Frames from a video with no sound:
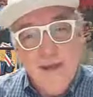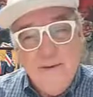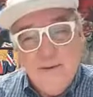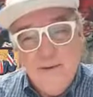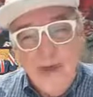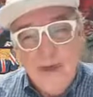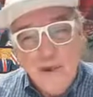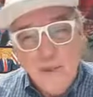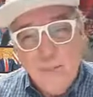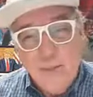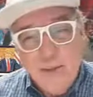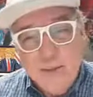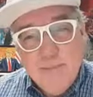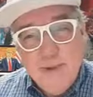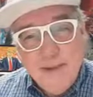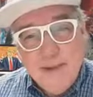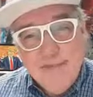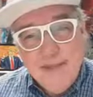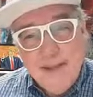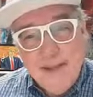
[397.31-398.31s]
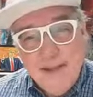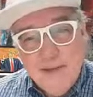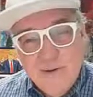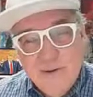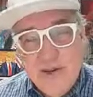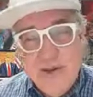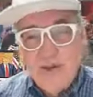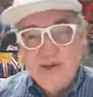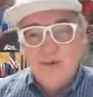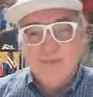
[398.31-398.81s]
Founder pre-money
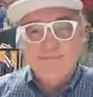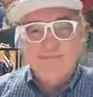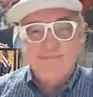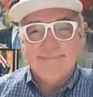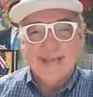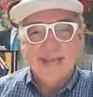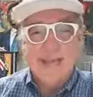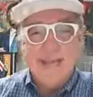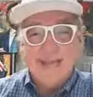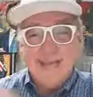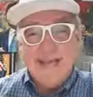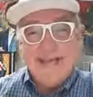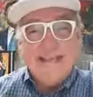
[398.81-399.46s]
valuation. So